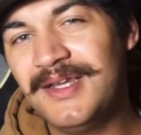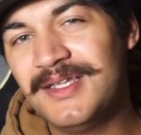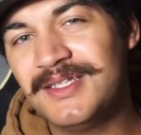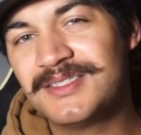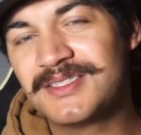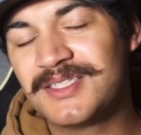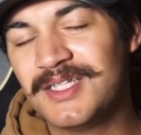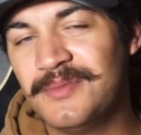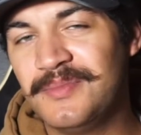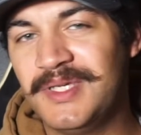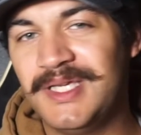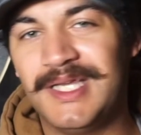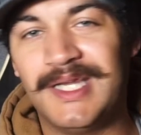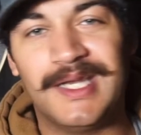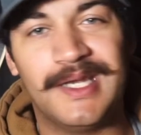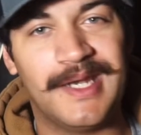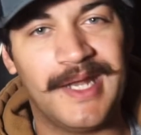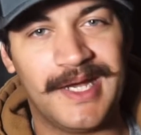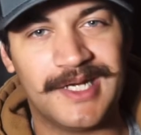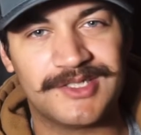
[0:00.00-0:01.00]
it's going to be
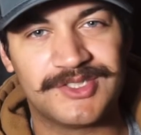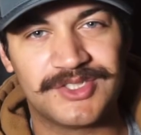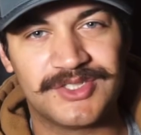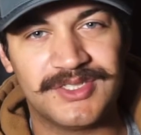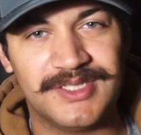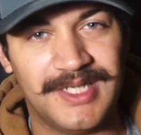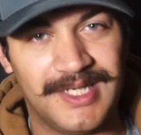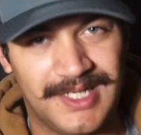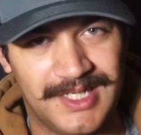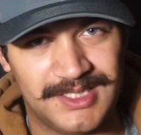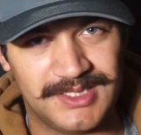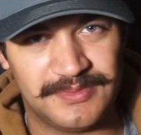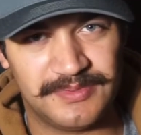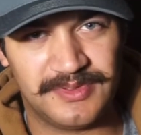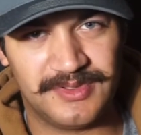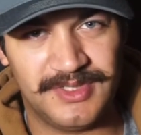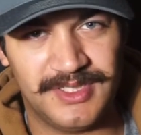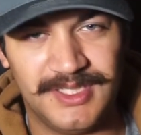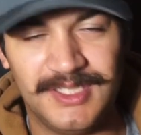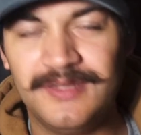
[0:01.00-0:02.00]
naturally
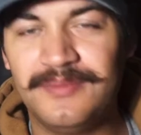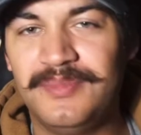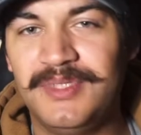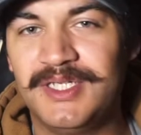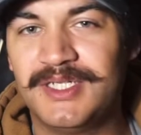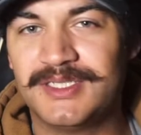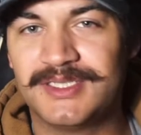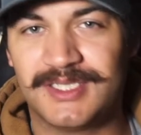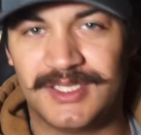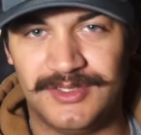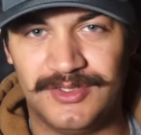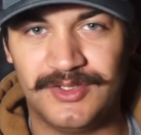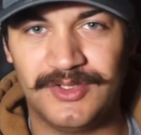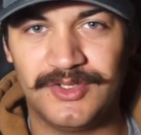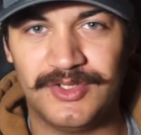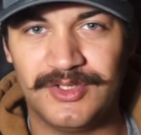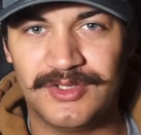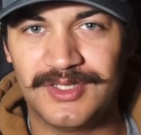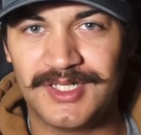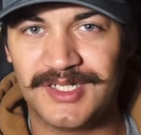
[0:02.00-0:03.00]
aspirated, because I know
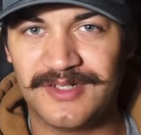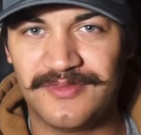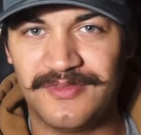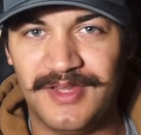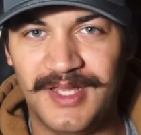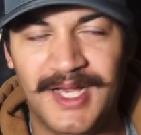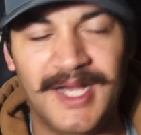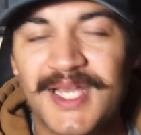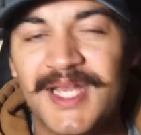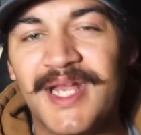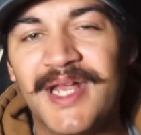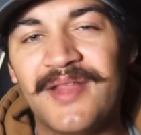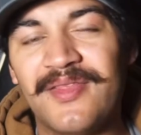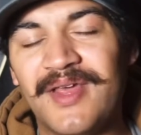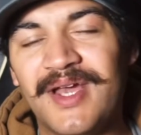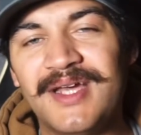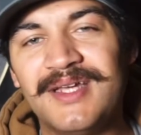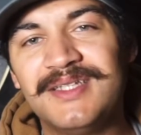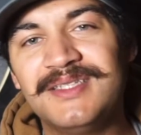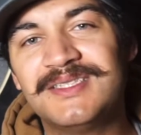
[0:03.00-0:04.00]
you love that, and
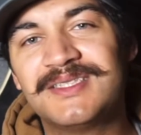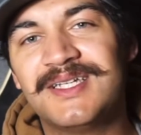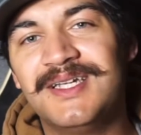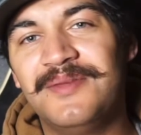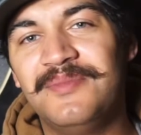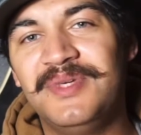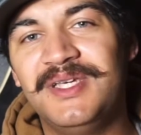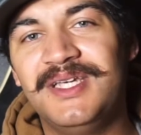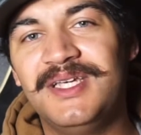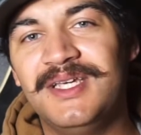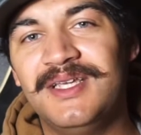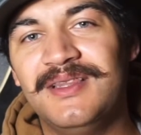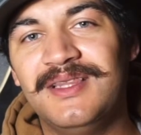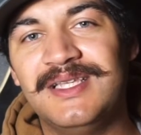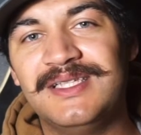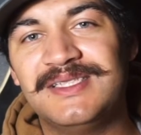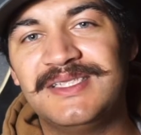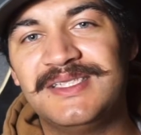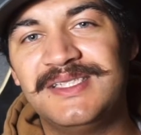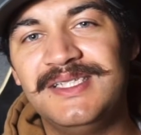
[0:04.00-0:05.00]
that is going to be the
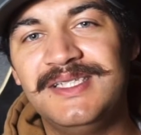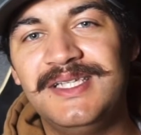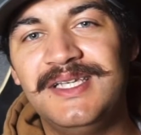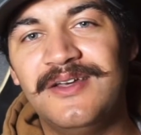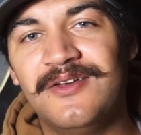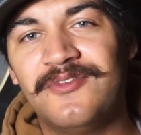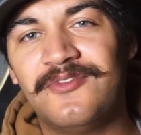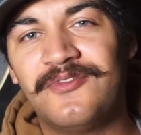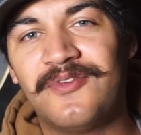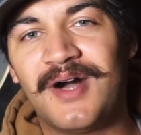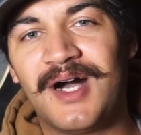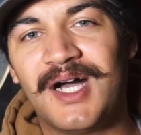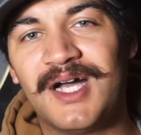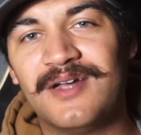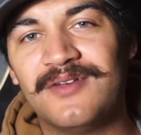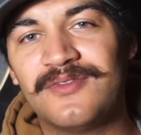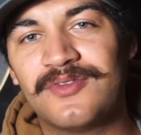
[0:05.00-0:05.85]
C5